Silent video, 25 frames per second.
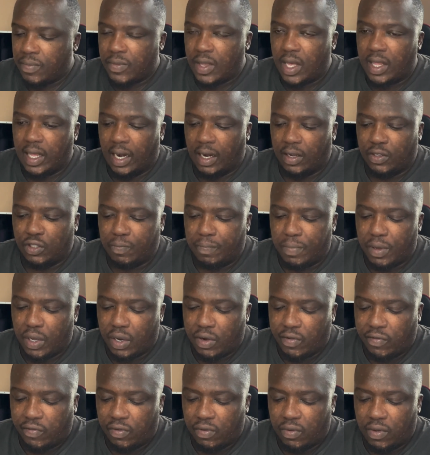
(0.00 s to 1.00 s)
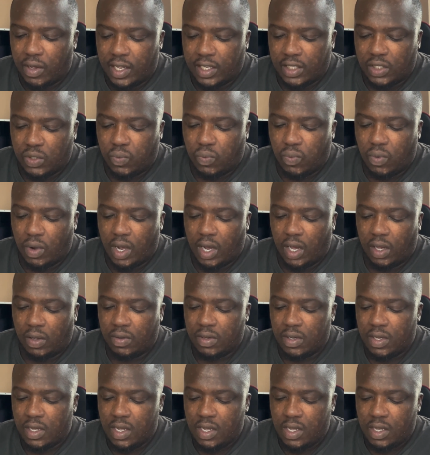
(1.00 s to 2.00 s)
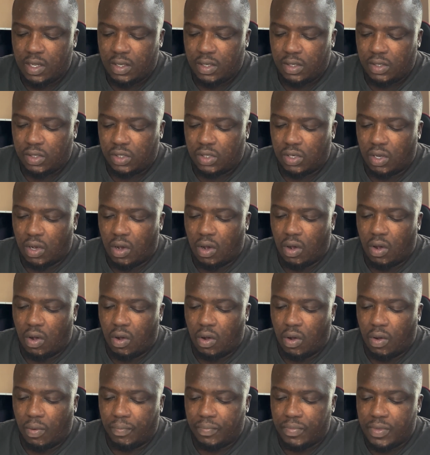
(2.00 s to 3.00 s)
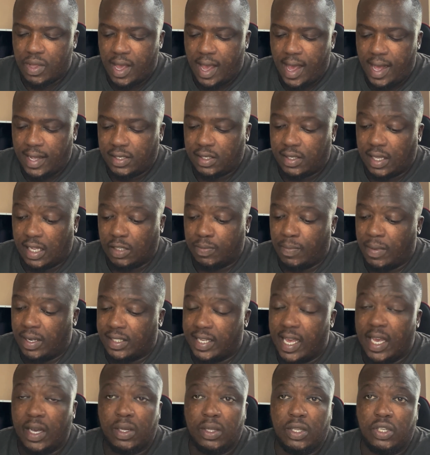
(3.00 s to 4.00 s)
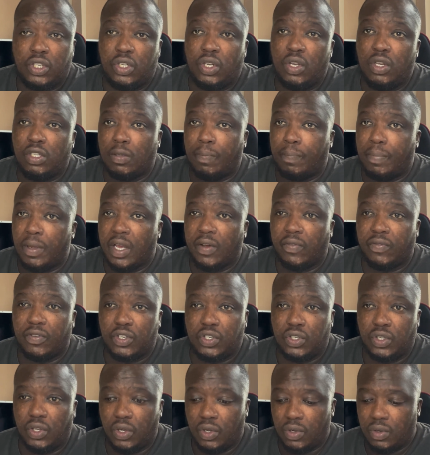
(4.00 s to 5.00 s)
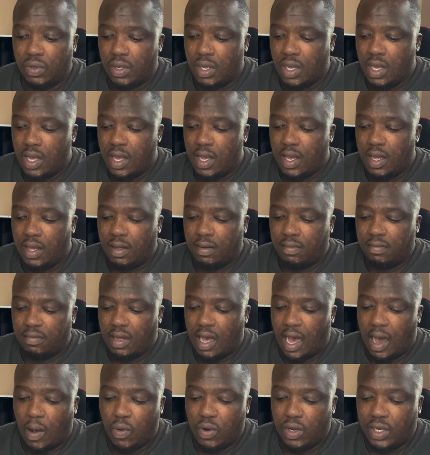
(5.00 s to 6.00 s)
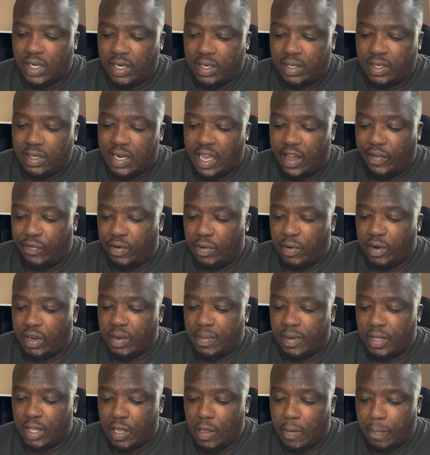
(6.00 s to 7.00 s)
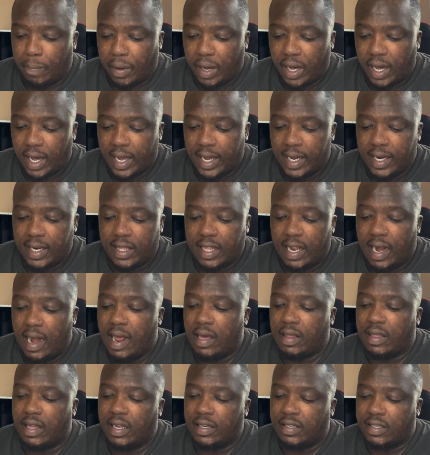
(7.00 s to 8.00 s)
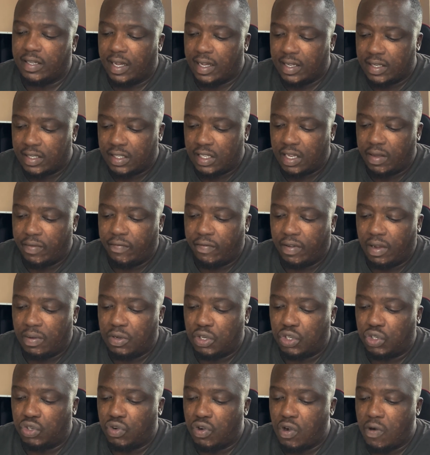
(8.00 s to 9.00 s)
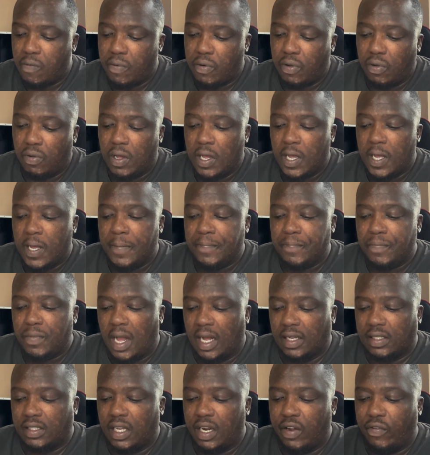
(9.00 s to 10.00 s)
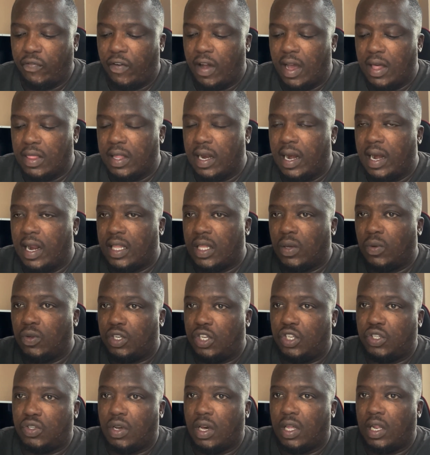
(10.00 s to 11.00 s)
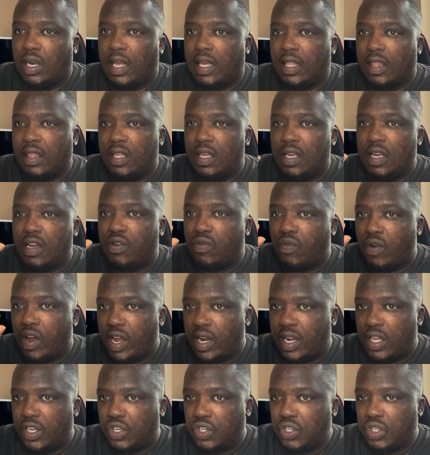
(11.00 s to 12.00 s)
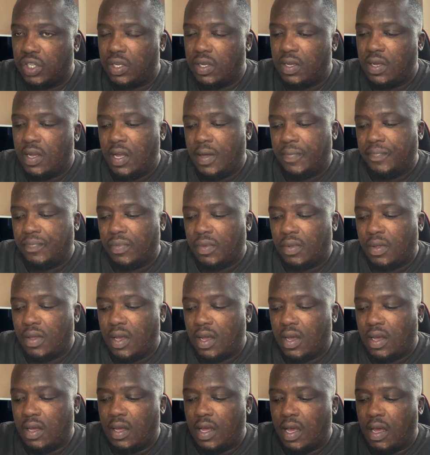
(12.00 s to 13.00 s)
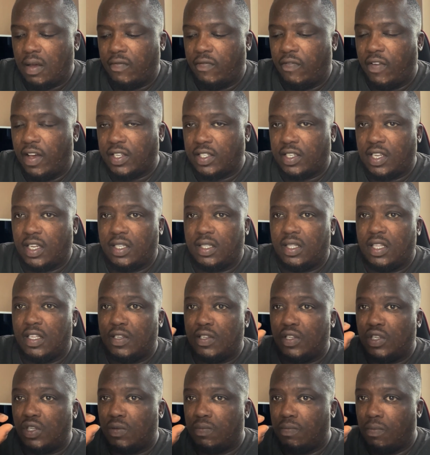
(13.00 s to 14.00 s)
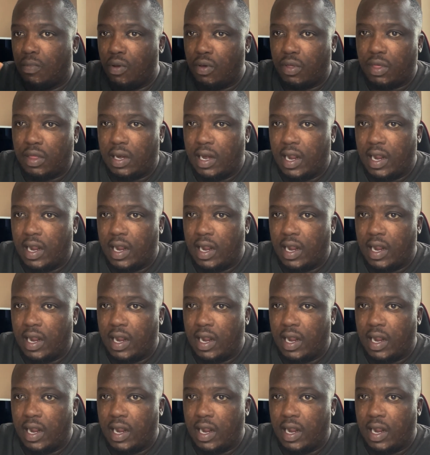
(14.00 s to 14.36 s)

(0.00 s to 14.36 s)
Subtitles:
That looks beautiful as well. So yes, that's my take on the shoe. It's a beautiful shoe. I would definitely recommend that you buy. The leather does seem very durable. I tend to find the leather, which has got like the grainage versus the smooth